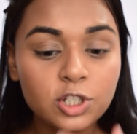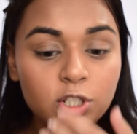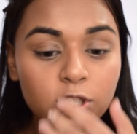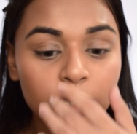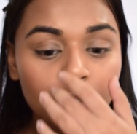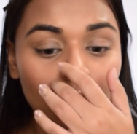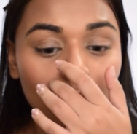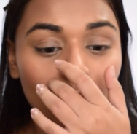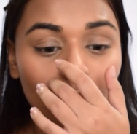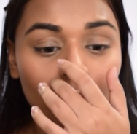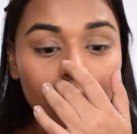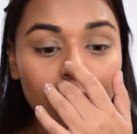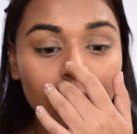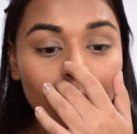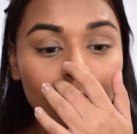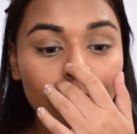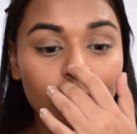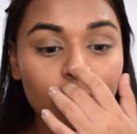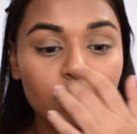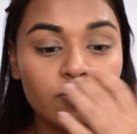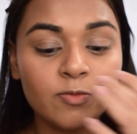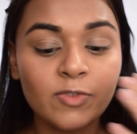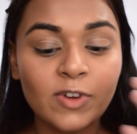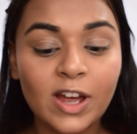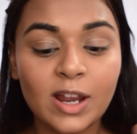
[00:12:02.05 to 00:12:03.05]
The only
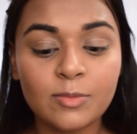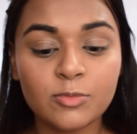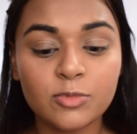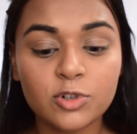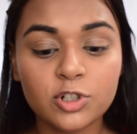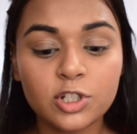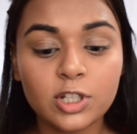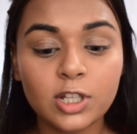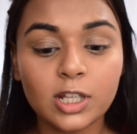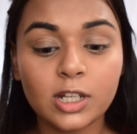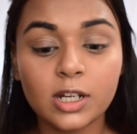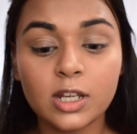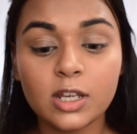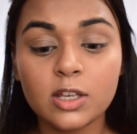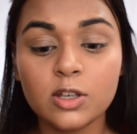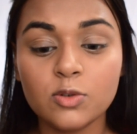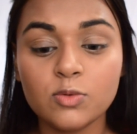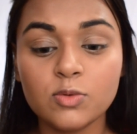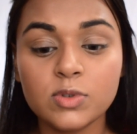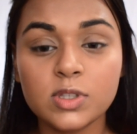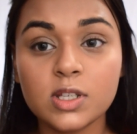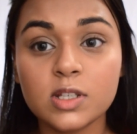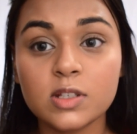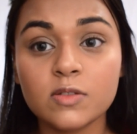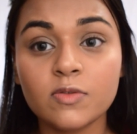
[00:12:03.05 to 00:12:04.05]
fan brush that I
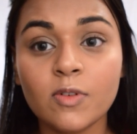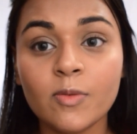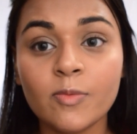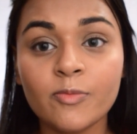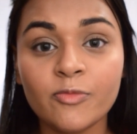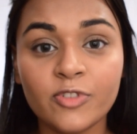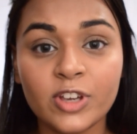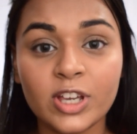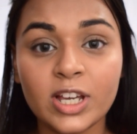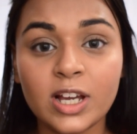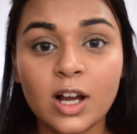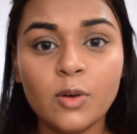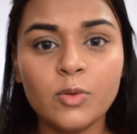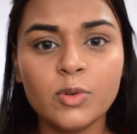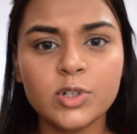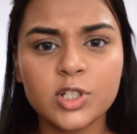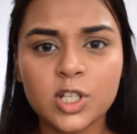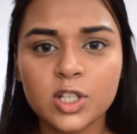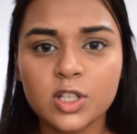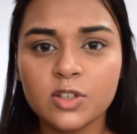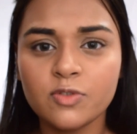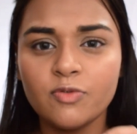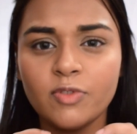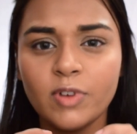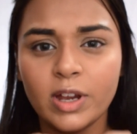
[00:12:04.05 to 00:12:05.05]
use is from Vega, which
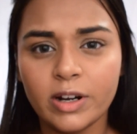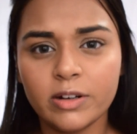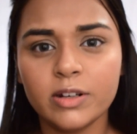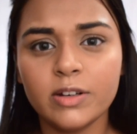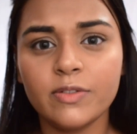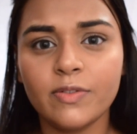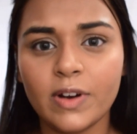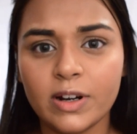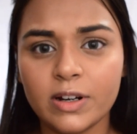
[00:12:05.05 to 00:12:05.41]
is very